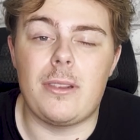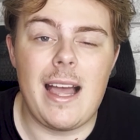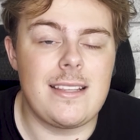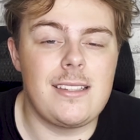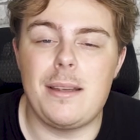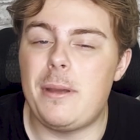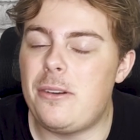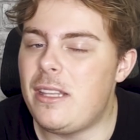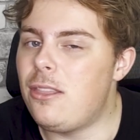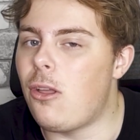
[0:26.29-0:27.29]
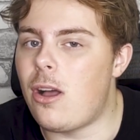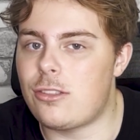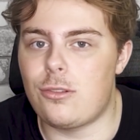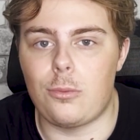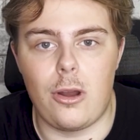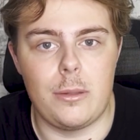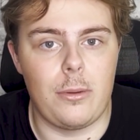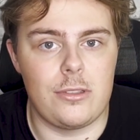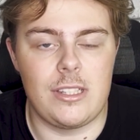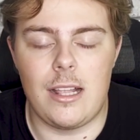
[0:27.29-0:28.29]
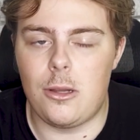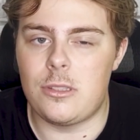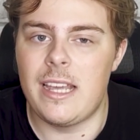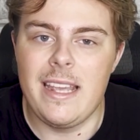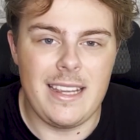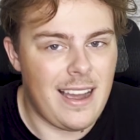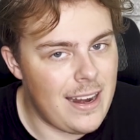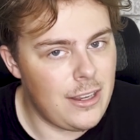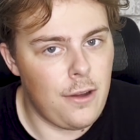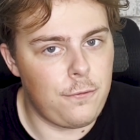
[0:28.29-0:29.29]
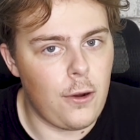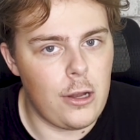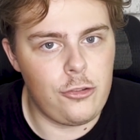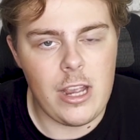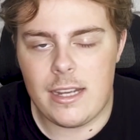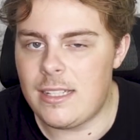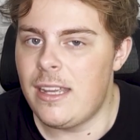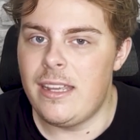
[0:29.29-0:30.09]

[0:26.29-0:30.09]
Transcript: last time out, he'd lost to Ronnie Barcelos, kind of got fraud-checked,